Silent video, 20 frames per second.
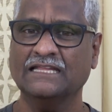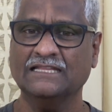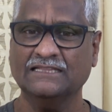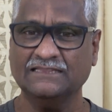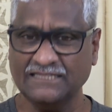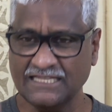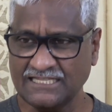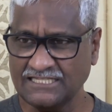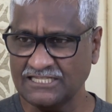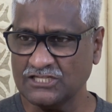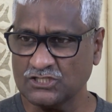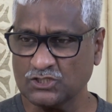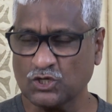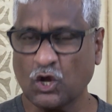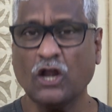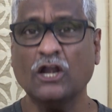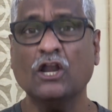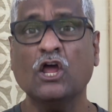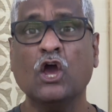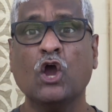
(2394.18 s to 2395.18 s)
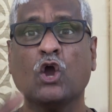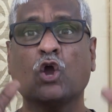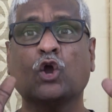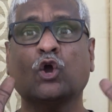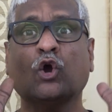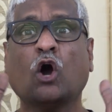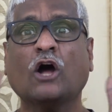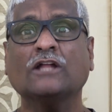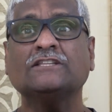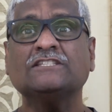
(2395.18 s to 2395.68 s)
This is called
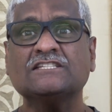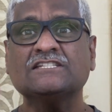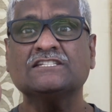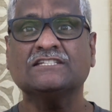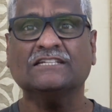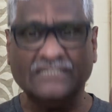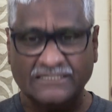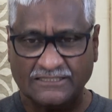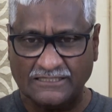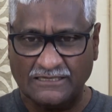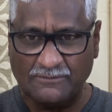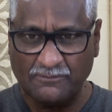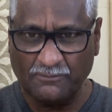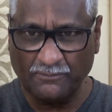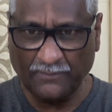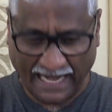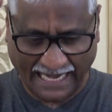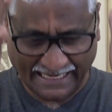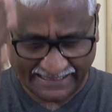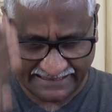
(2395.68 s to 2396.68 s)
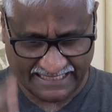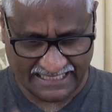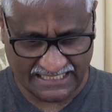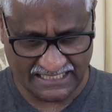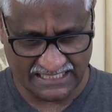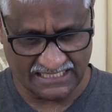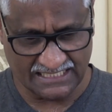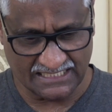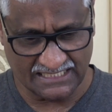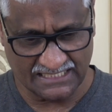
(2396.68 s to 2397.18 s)
constant
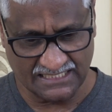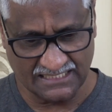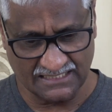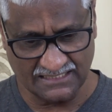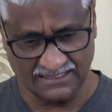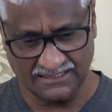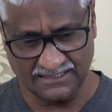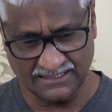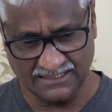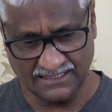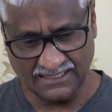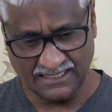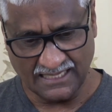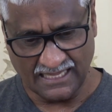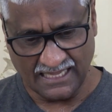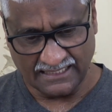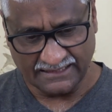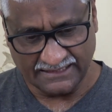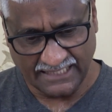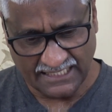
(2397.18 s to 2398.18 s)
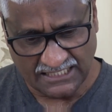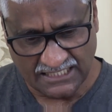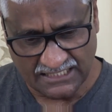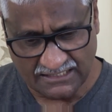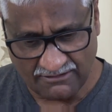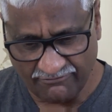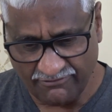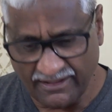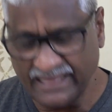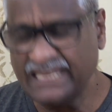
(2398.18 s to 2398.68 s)
practice. This is
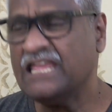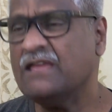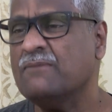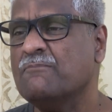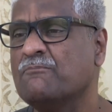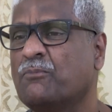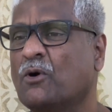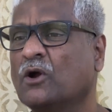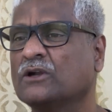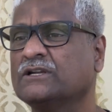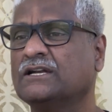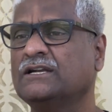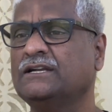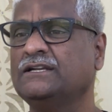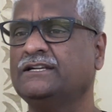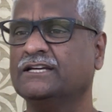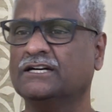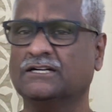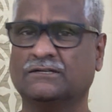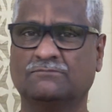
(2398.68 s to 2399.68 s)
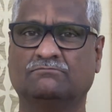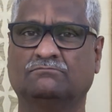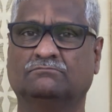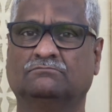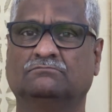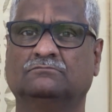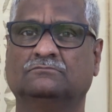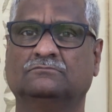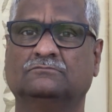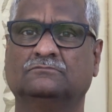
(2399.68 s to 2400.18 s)
a very important term.
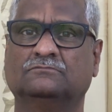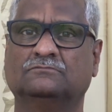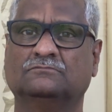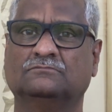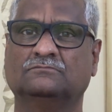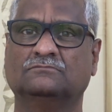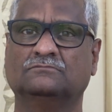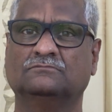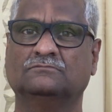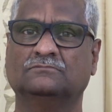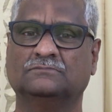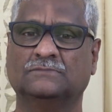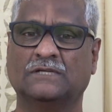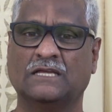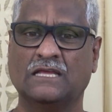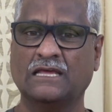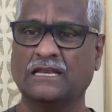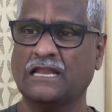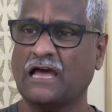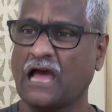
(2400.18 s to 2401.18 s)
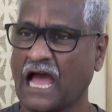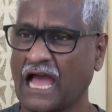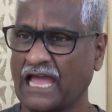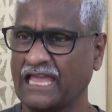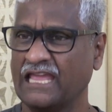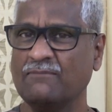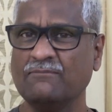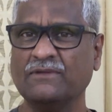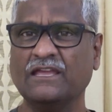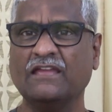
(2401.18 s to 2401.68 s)
Now I
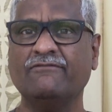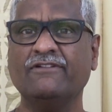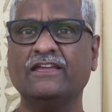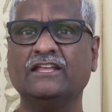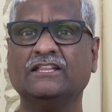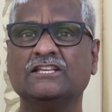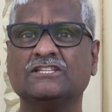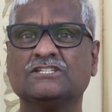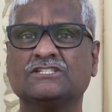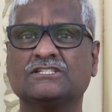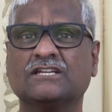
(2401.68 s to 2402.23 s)
am giving this